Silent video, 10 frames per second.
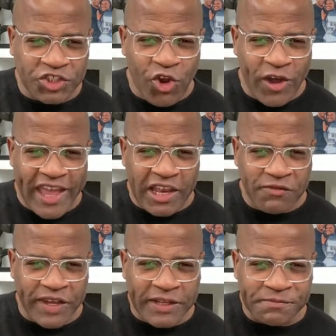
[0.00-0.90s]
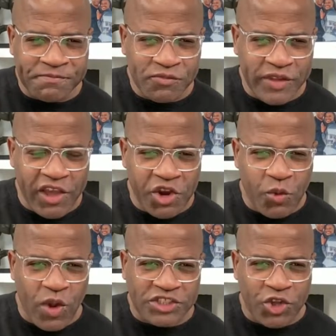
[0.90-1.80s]
God elevate. They're going to
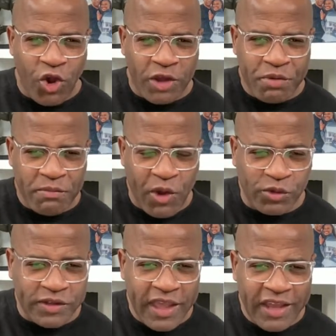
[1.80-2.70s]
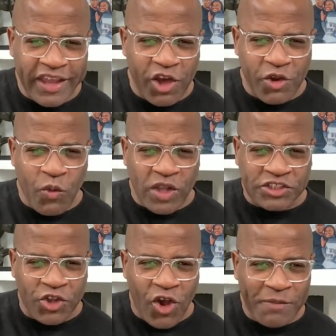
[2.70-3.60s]
watch God promote. They're going to watch
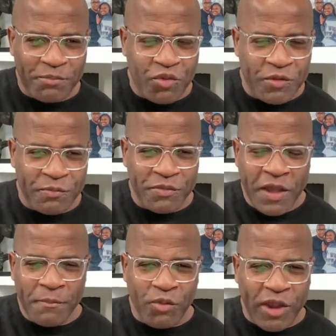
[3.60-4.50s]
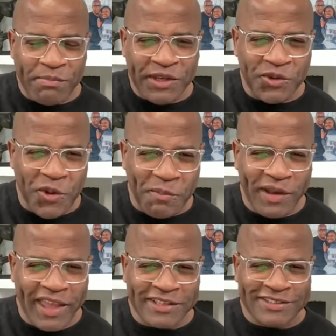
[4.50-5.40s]
God bring me to a
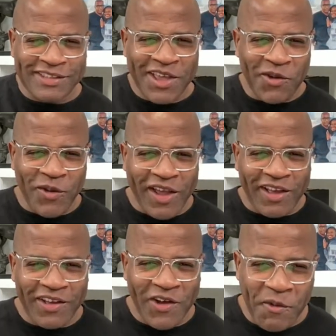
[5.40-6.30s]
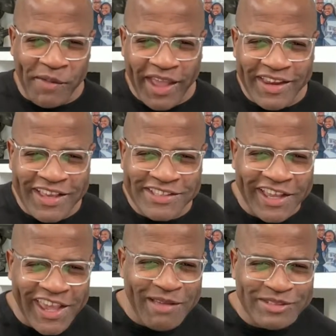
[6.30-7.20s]
place where, oh man, he's a
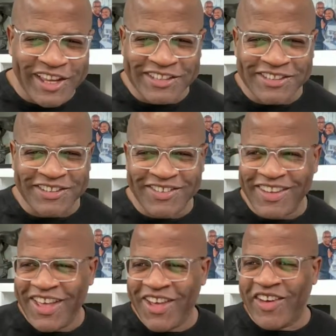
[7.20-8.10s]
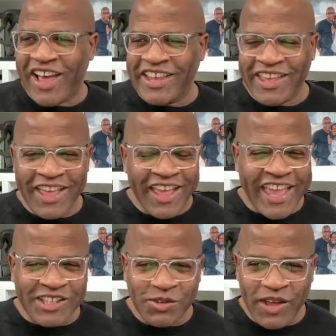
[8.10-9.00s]
game changer. Well,
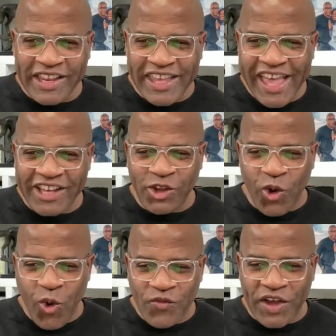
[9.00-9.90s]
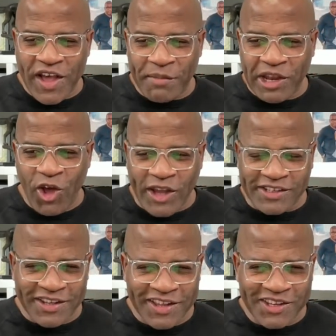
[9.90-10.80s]
guess what? He had to overcome a
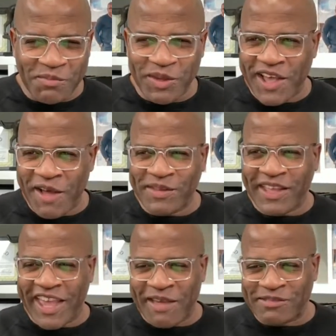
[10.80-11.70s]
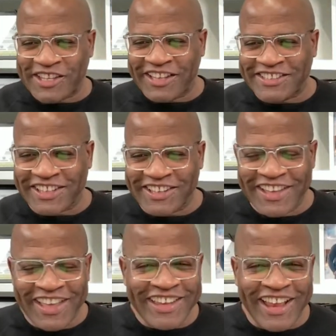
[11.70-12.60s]
lot to become the game changer
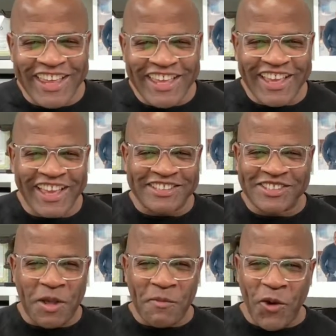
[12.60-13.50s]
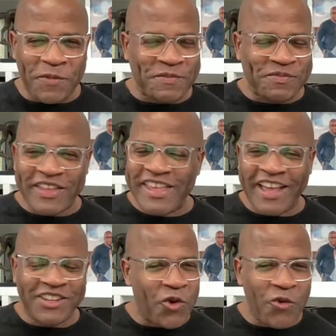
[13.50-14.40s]
that he is. Come on. He
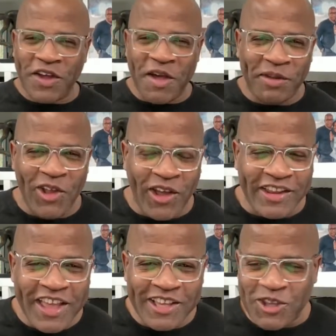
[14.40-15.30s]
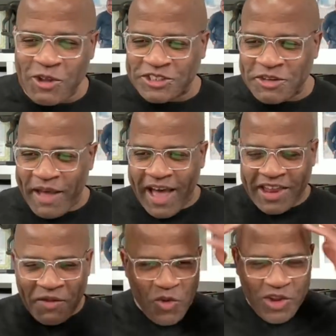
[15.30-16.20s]
had to overcome a lot. So Jamal,
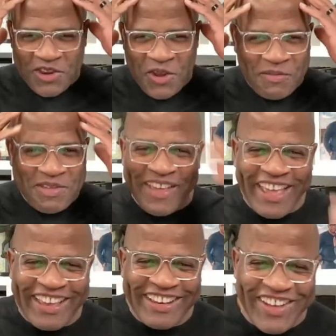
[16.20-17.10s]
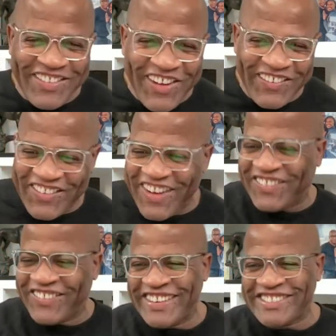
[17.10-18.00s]
I'm working on me, man. Come on, pray for
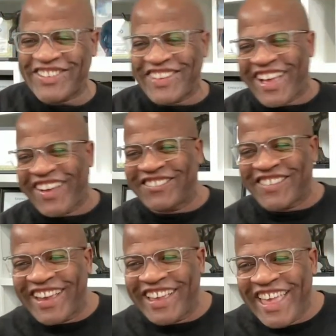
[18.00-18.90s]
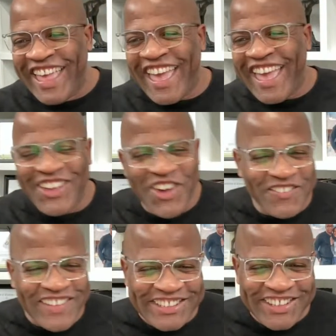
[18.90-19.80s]
me, Jamal. Right? Hey,
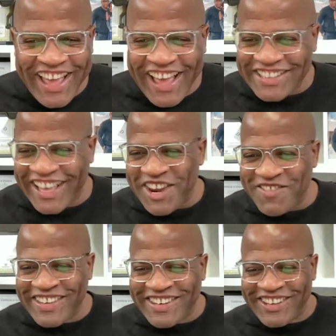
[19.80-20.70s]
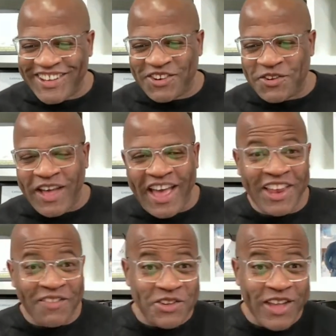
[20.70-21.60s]
God bless you guys. I got a meeting to go to.
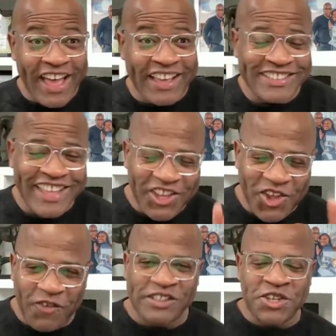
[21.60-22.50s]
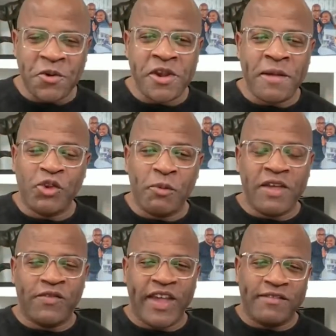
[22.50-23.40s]
I love you guys. Thank y'all for showing up. Do
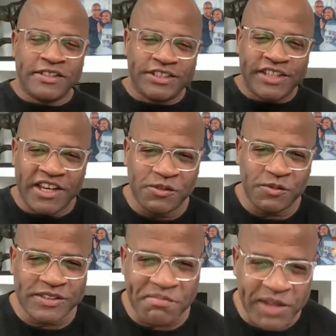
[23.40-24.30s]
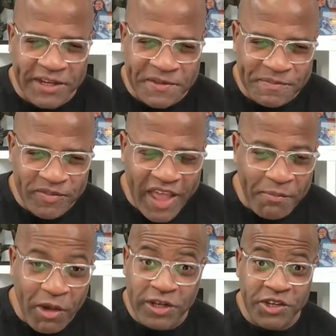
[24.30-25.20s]
me a favor, share this with somebody.
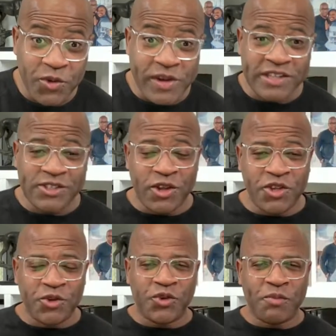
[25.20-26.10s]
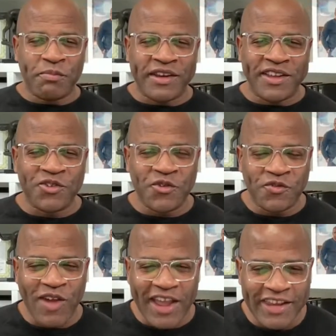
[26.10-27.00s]
I'm only doing this on YouTube, Monday through
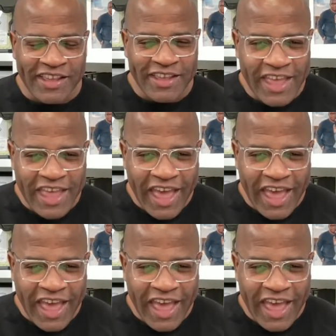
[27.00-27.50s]
Friday.